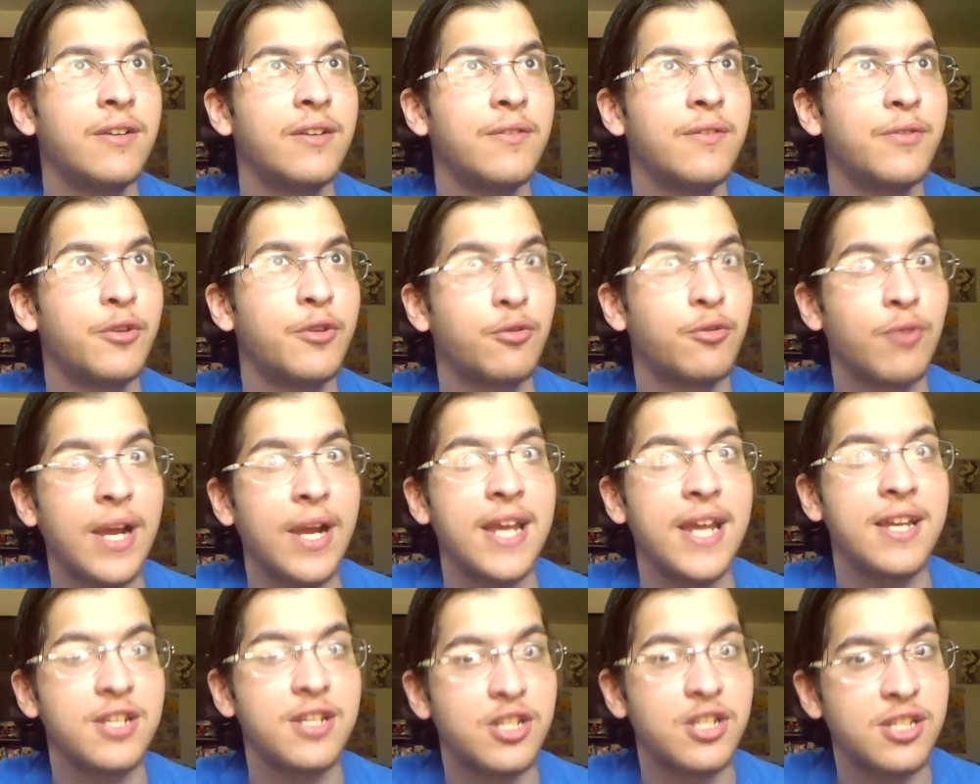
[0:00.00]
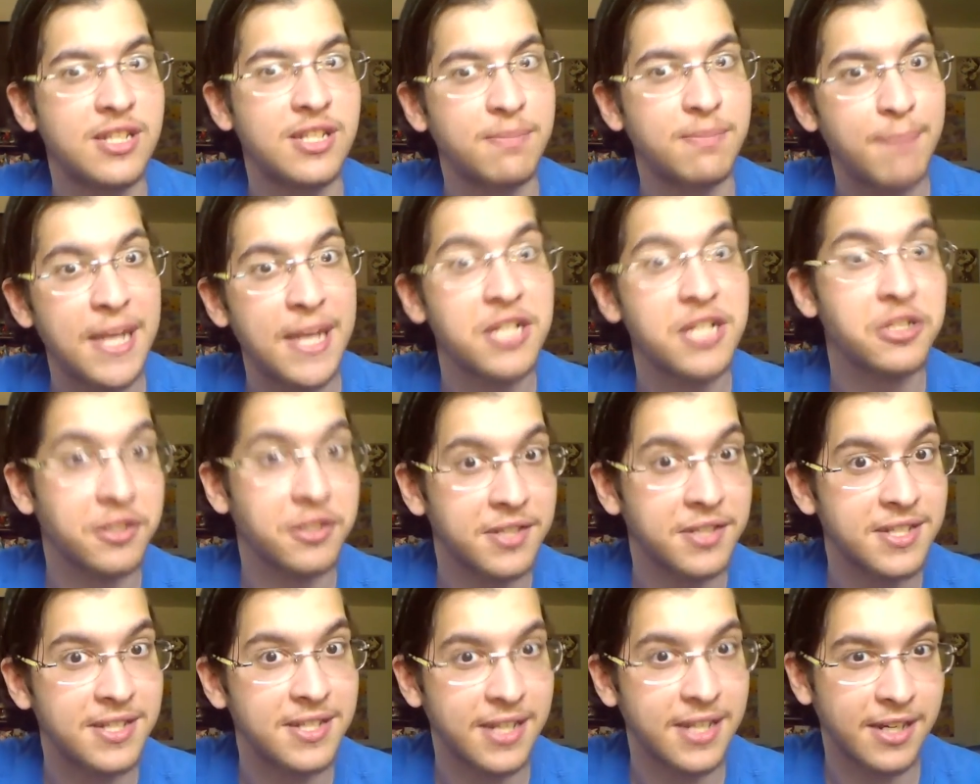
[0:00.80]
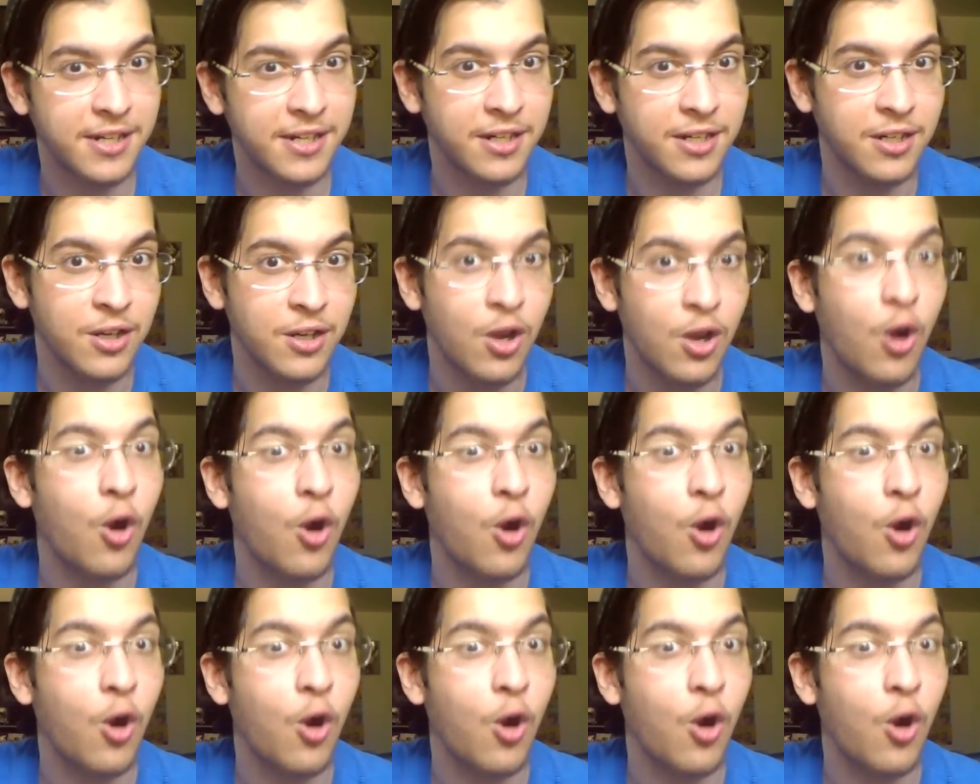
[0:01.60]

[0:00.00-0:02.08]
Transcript: the right special sticker,